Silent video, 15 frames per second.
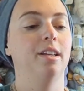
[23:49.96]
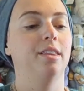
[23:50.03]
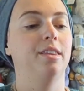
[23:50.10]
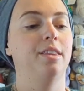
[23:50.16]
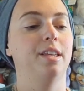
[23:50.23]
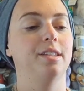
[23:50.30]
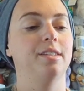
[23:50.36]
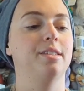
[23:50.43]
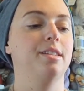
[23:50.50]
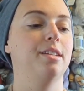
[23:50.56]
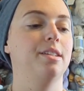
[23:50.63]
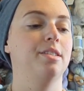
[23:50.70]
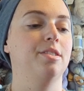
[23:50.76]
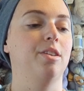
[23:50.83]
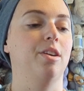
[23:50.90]
This
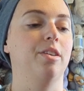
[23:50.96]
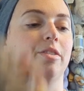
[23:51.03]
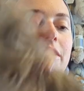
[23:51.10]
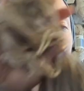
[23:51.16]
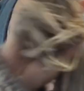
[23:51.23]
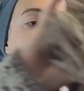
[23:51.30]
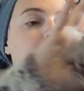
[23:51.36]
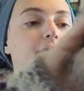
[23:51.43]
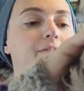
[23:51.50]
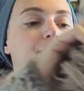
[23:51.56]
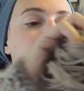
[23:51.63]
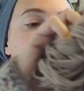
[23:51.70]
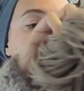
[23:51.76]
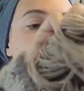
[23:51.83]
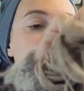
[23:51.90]
is yarn that I have
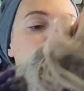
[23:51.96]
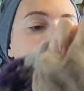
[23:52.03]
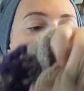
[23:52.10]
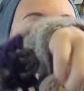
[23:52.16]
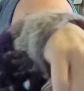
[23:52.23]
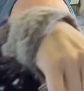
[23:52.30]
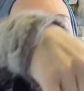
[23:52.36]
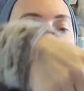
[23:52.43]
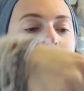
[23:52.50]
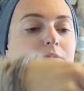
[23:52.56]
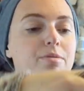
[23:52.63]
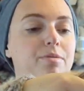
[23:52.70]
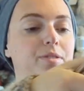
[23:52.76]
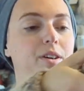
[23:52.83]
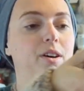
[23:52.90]
dyed
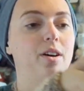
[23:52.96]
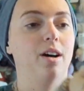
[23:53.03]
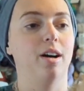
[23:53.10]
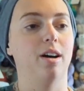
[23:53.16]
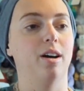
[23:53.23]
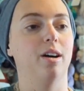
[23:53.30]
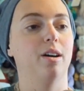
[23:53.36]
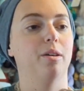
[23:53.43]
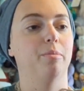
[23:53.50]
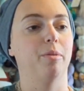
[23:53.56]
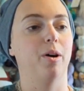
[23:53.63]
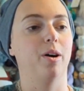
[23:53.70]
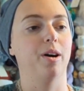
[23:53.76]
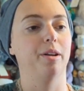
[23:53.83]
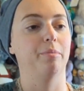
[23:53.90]
myself
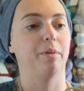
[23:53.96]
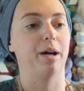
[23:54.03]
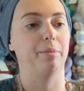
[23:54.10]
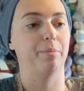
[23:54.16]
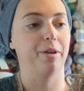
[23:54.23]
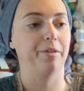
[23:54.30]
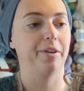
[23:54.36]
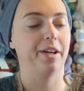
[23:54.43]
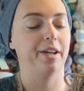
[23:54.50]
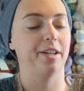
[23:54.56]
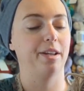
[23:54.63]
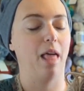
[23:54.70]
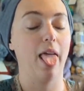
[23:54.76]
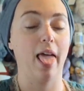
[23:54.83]
on my period.